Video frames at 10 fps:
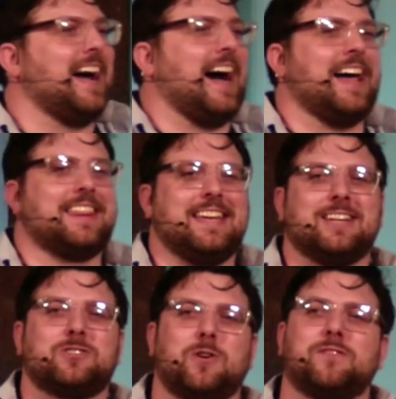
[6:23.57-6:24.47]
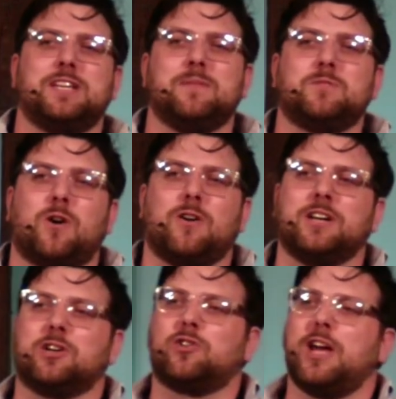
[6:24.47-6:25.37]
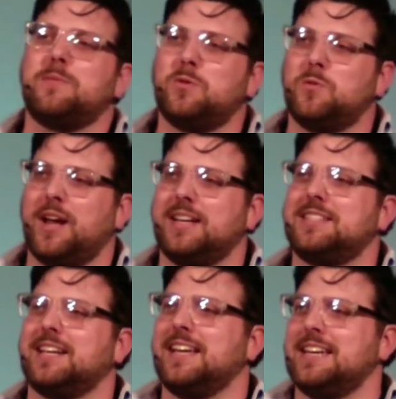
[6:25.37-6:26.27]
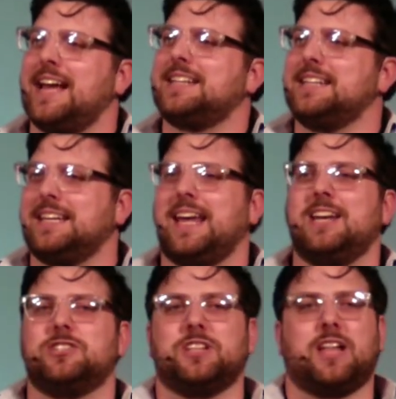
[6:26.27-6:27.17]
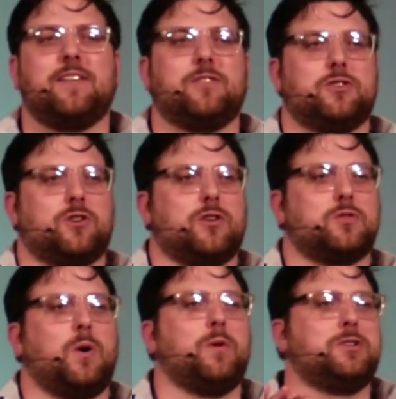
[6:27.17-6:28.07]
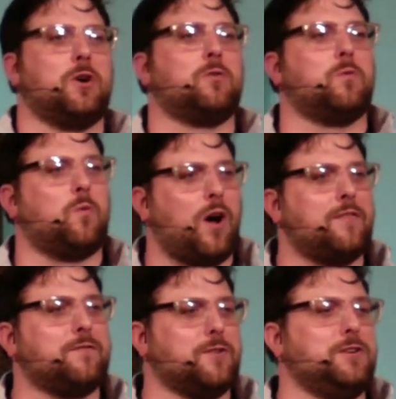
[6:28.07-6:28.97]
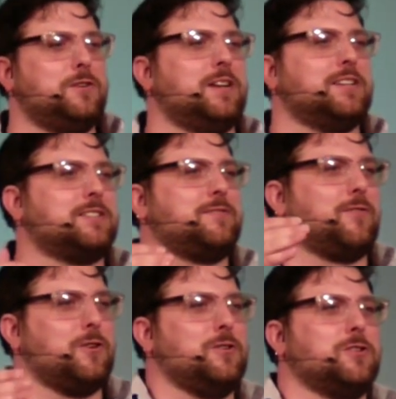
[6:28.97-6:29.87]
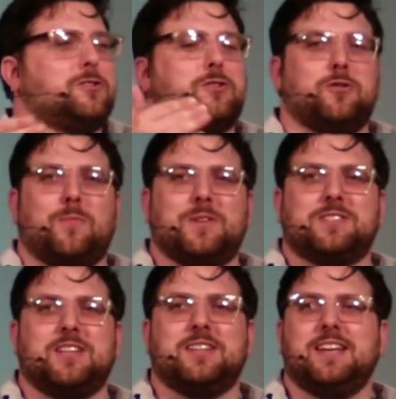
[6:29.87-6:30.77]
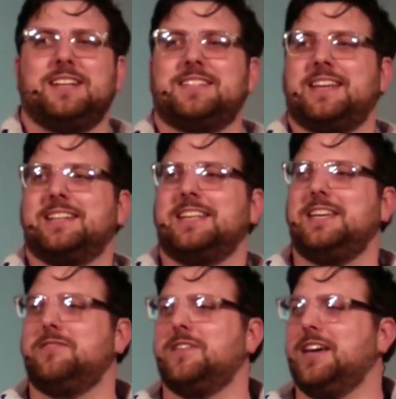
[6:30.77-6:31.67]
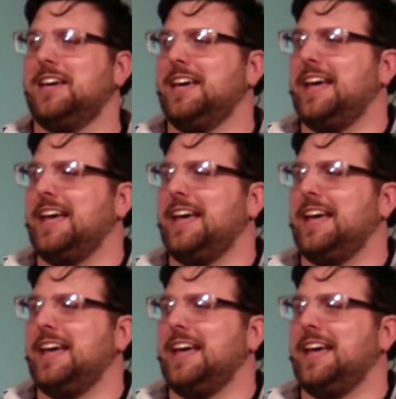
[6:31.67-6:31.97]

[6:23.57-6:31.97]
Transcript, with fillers: I think serve teams are an incredible way to connect and engage in the life of the church. What we don't want for you is for you to just to show up on Sundays and leave